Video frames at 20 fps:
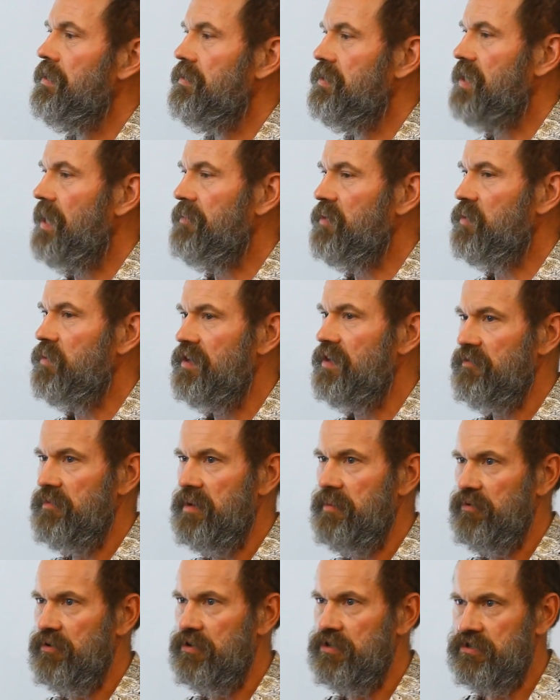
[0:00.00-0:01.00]
Topic 1,
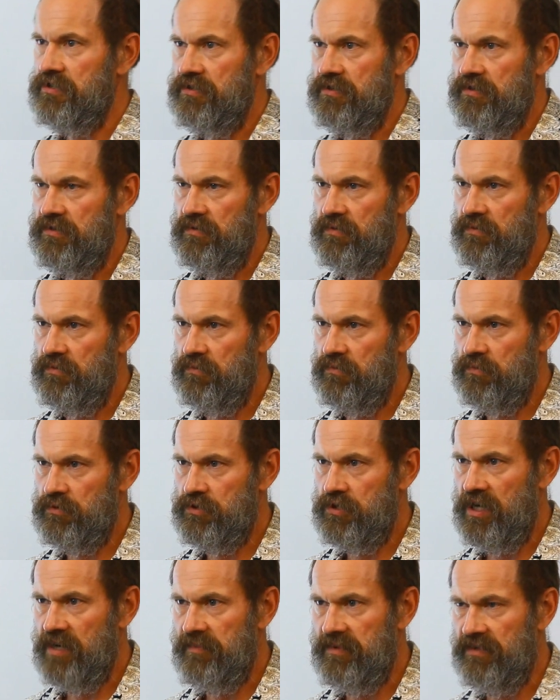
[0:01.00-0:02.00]
remember, is we're
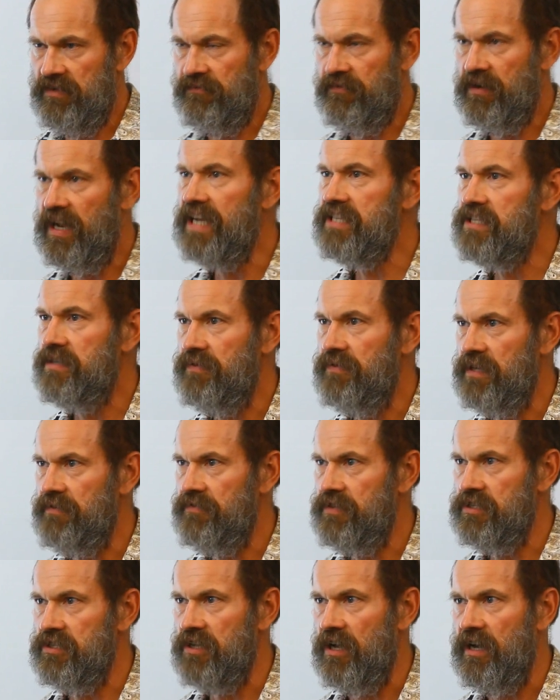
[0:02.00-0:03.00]
talking about the philosophy of
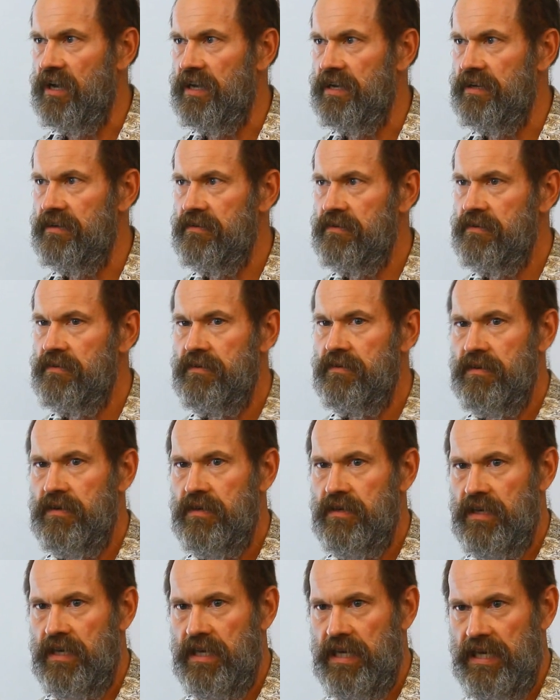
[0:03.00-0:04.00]
design
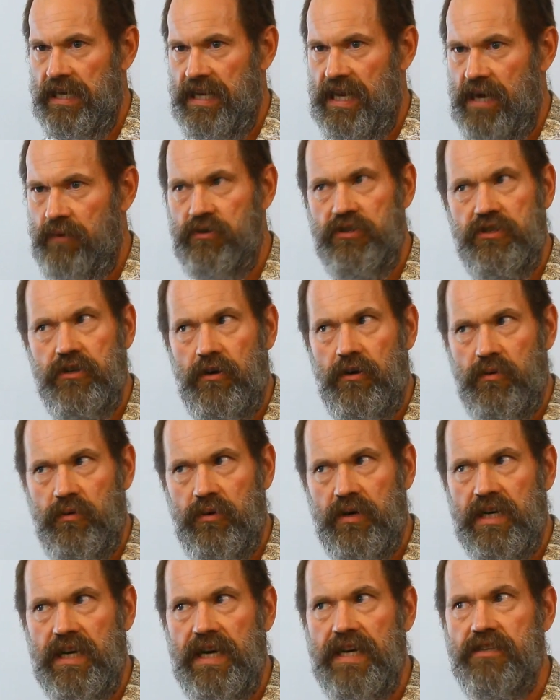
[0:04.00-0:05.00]
and how we start
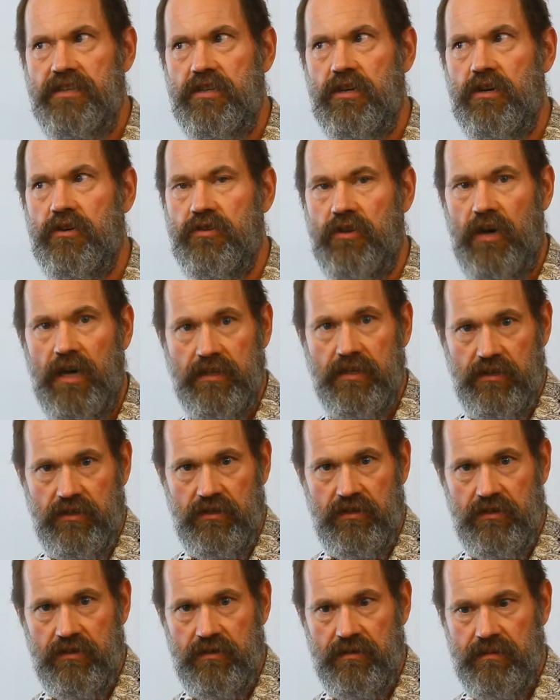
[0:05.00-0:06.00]
organizing our
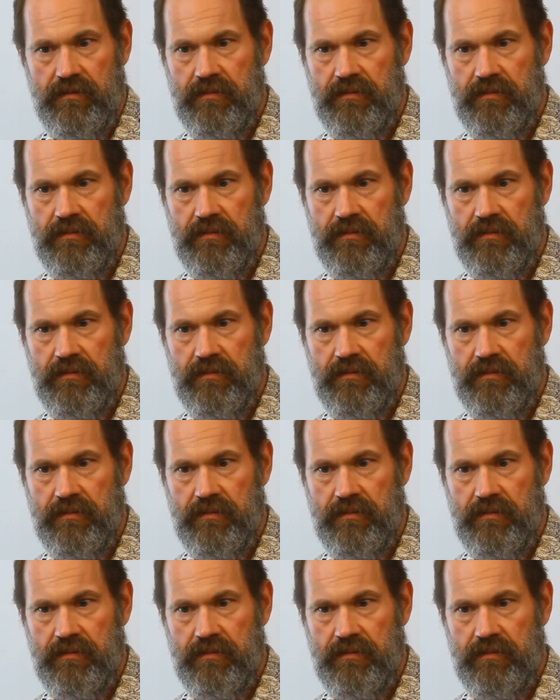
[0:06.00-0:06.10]
thoughts.